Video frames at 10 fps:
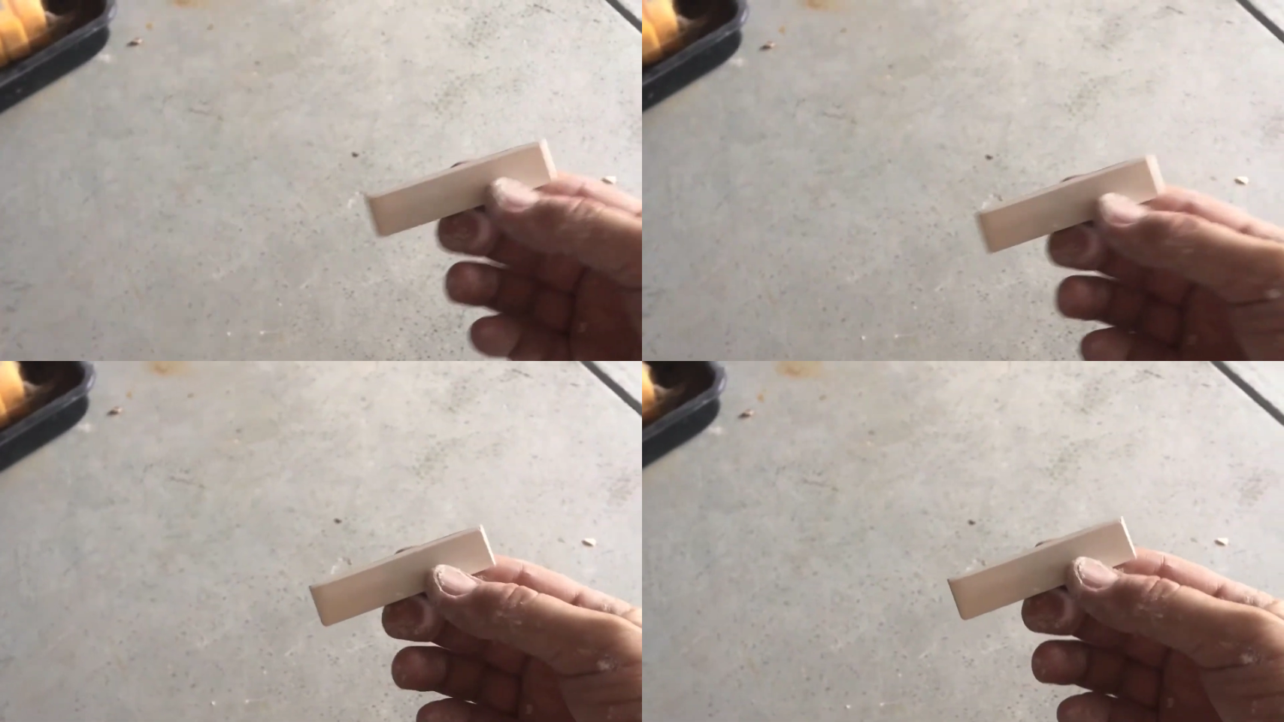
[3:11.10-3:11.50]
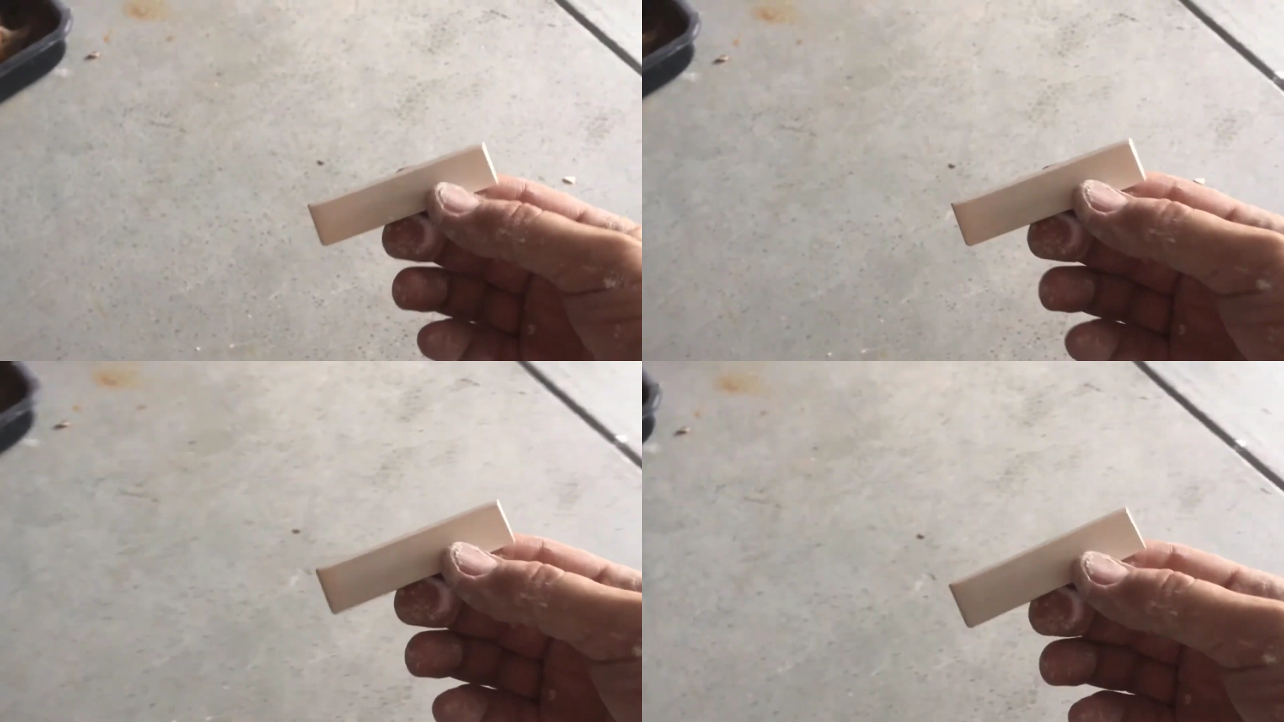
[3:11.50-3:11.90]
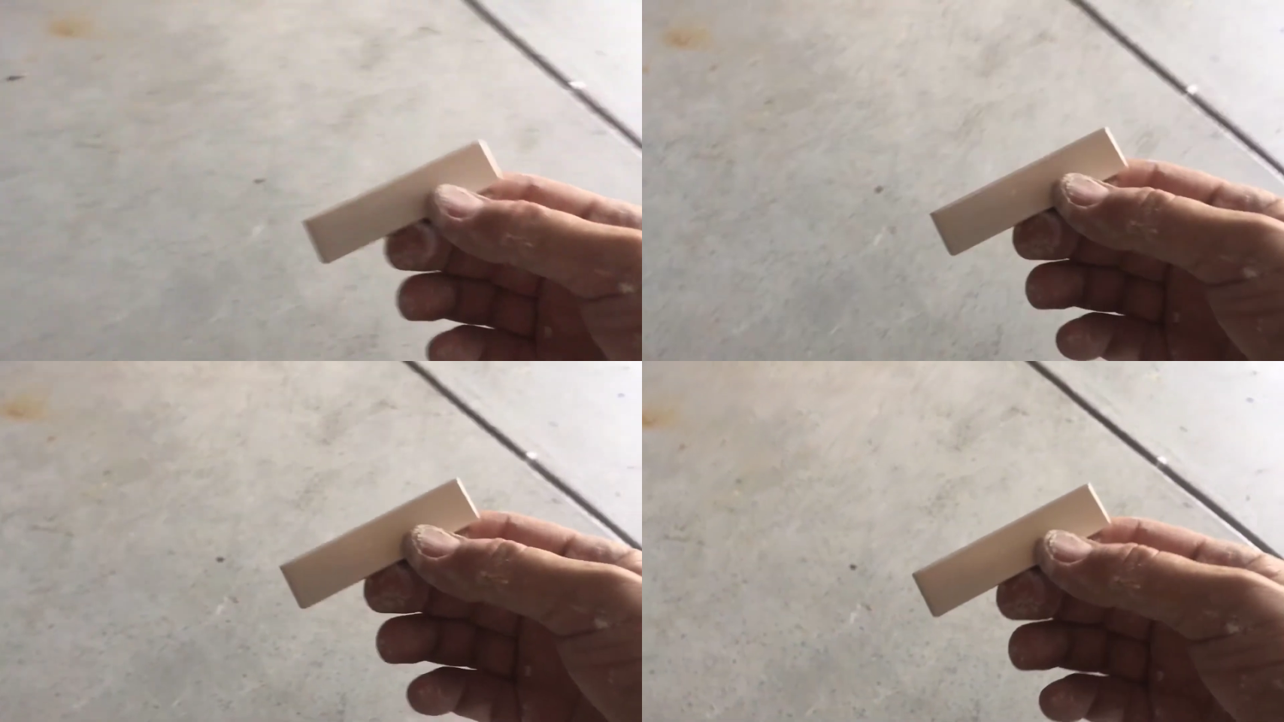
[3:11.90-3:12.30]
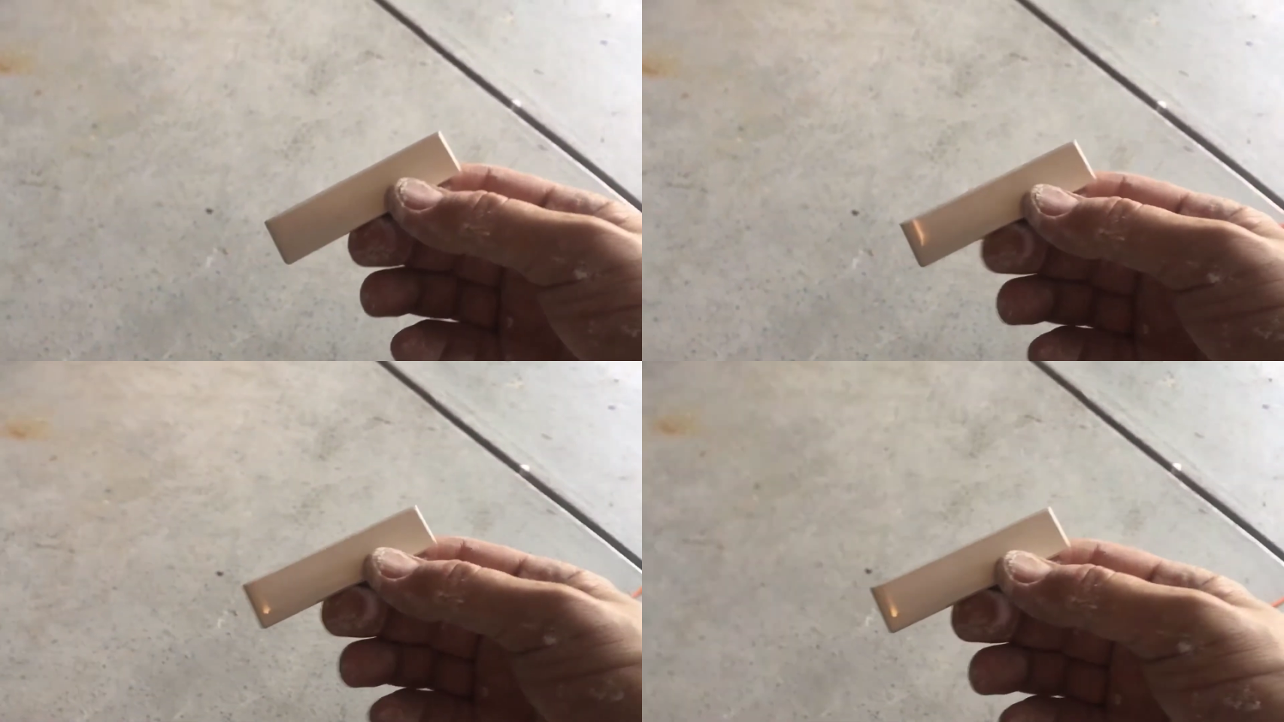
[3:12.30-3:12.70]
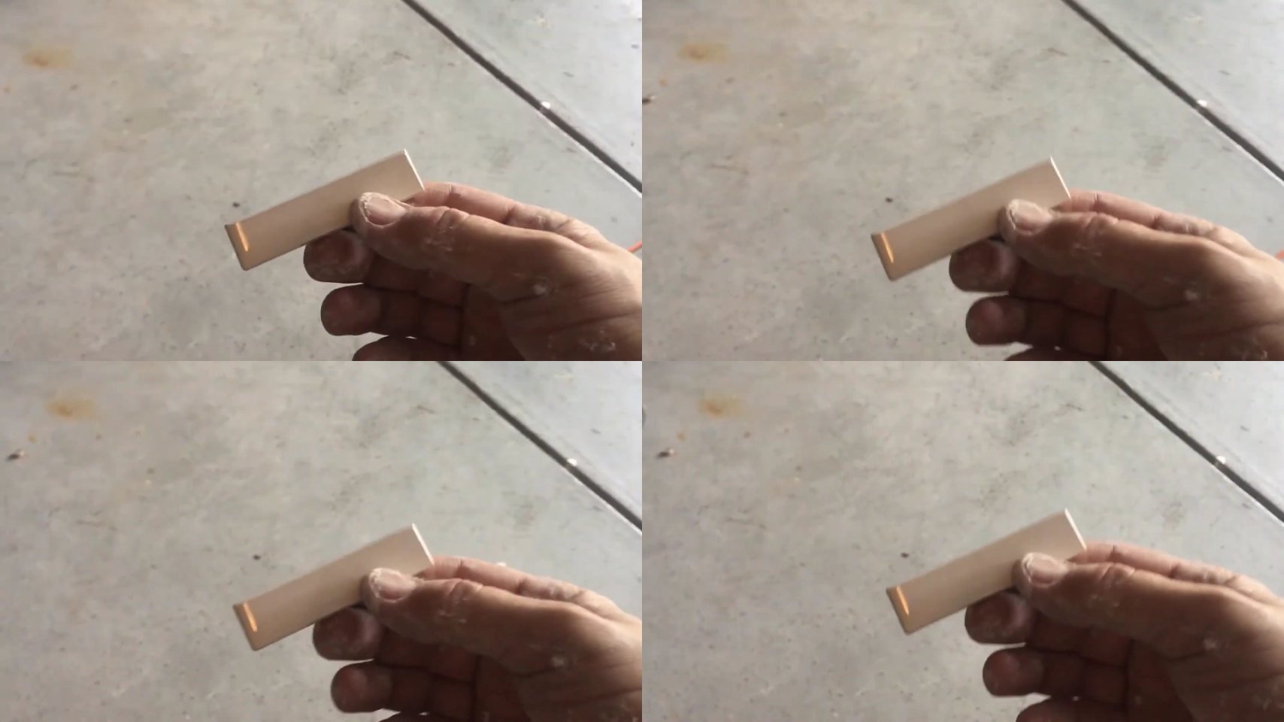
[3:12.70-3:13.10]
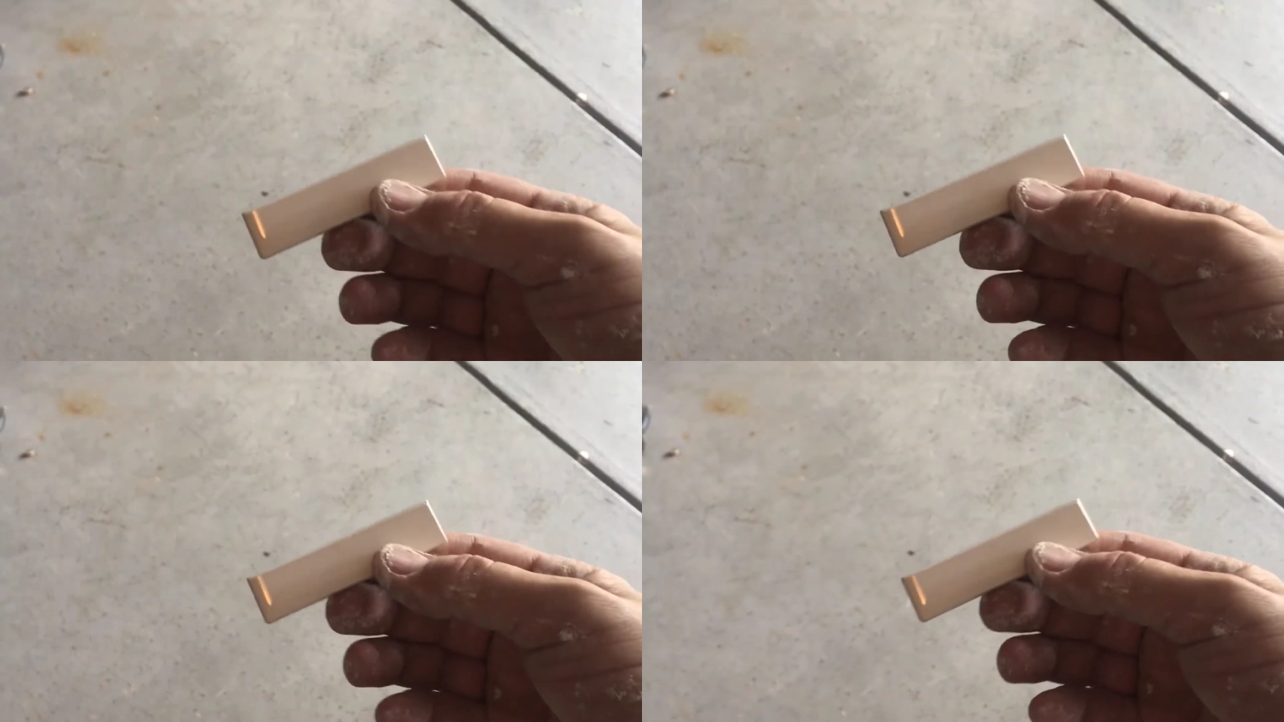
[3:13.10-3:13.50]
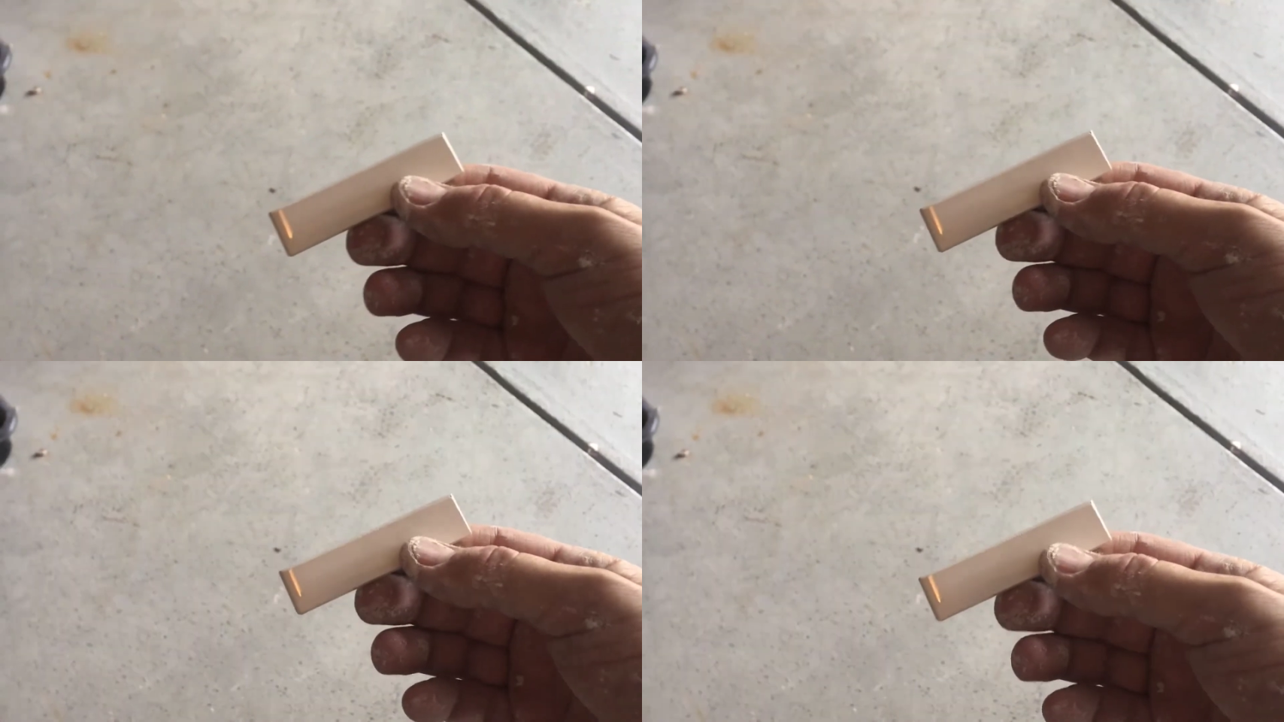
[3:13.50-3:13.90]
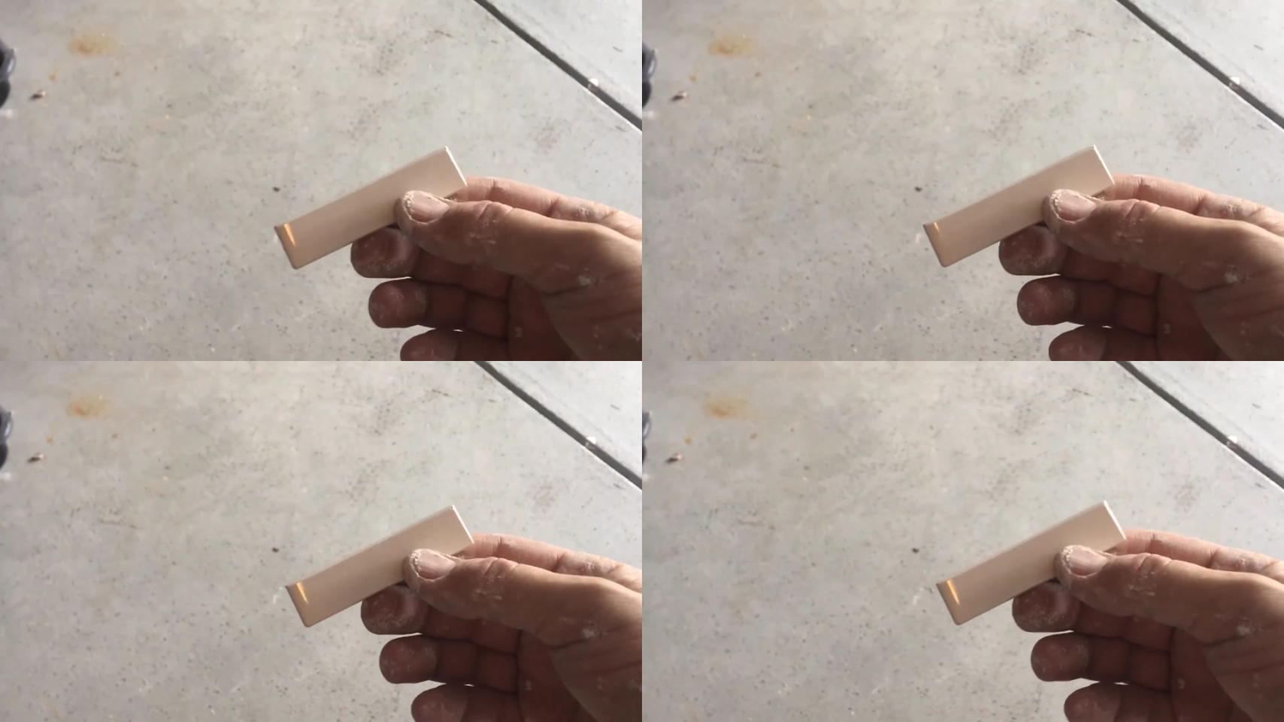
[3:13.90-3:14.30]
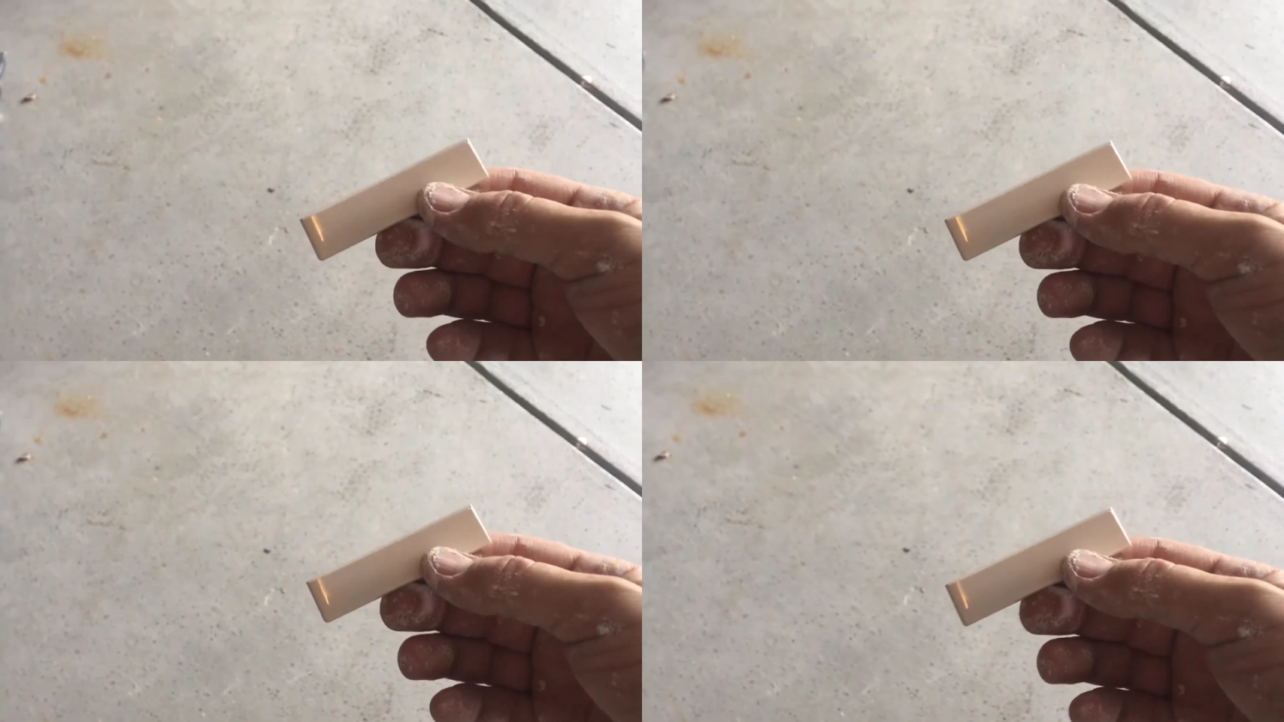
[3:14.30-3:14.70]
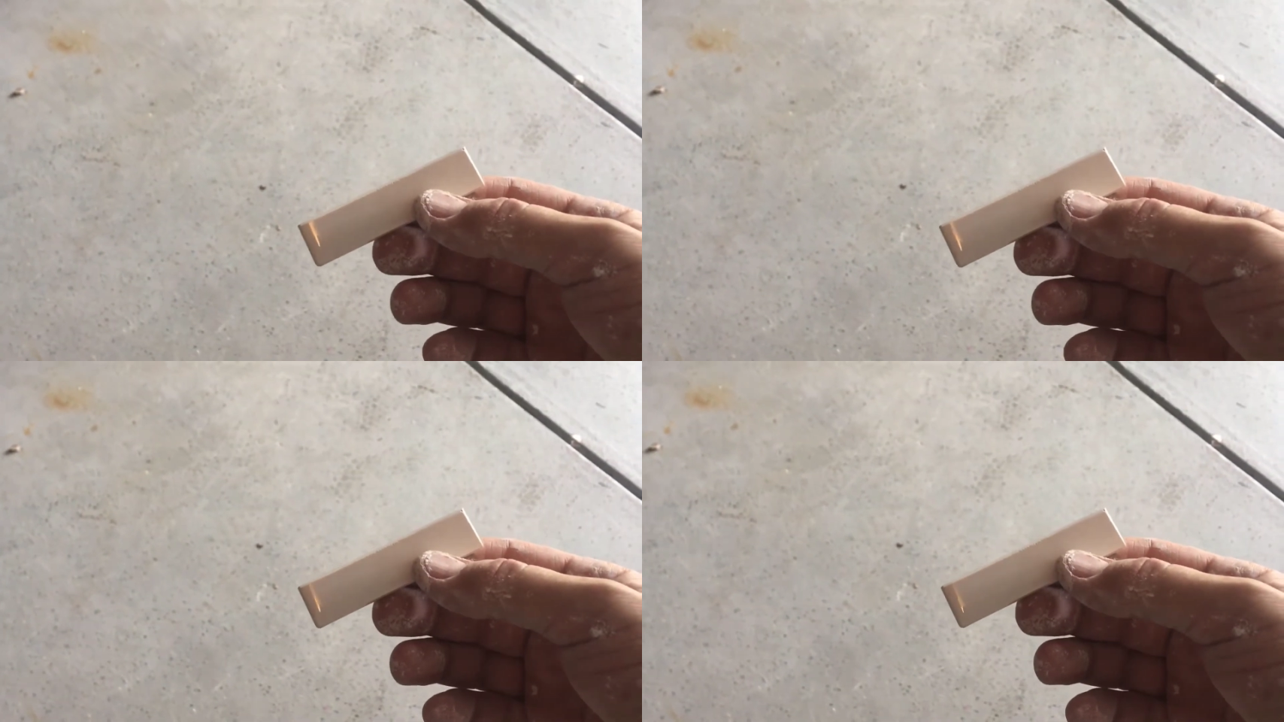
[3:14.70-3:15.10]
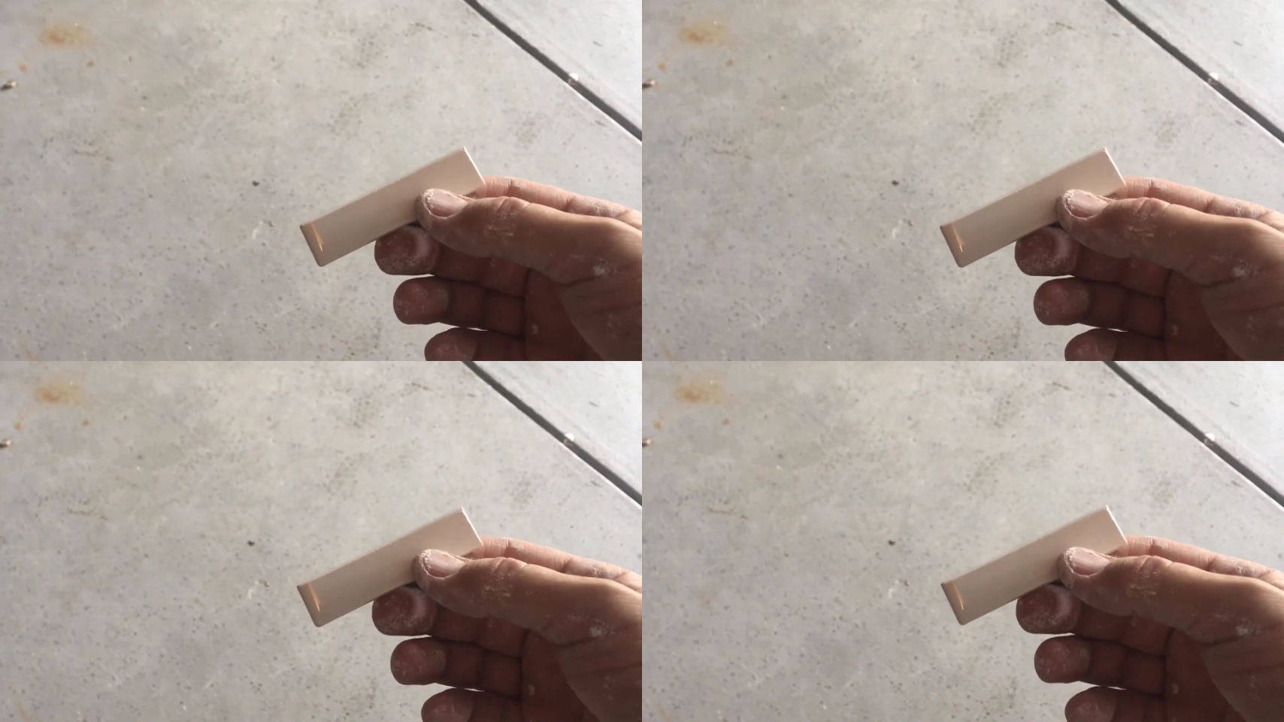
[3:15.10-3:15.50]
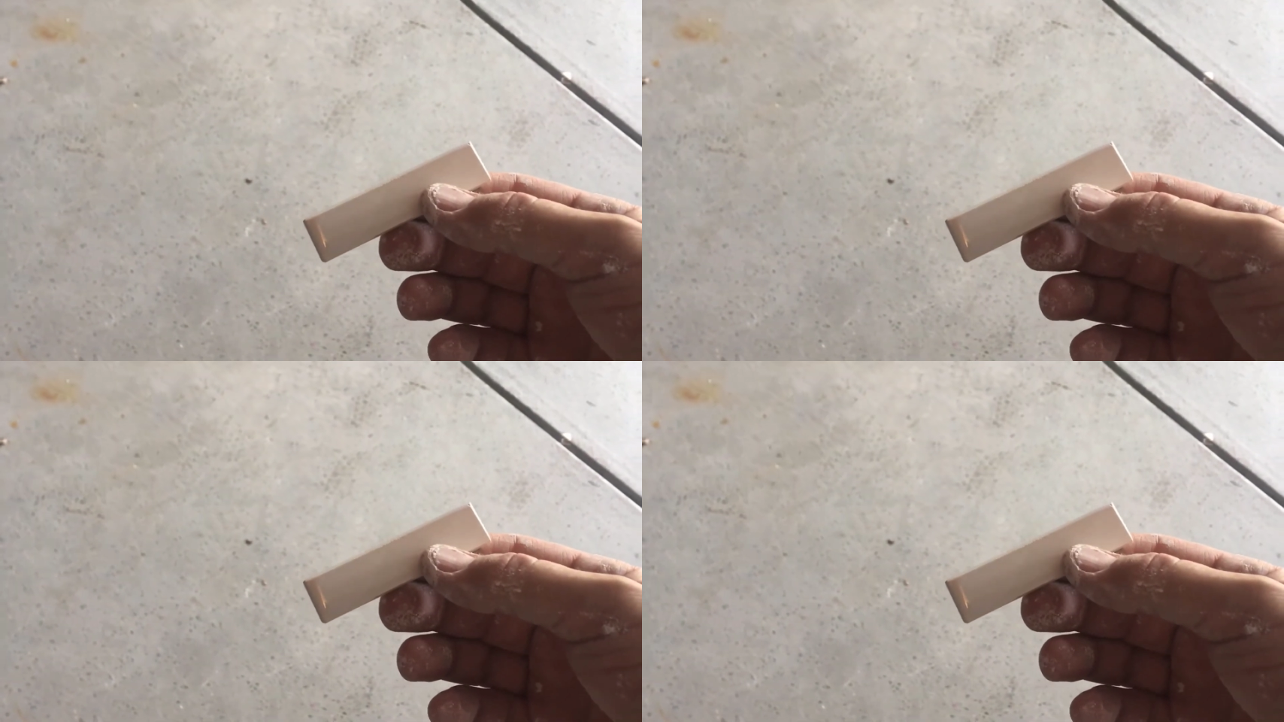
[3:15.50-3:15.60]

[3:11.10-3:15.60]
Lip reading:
(no speaker visible)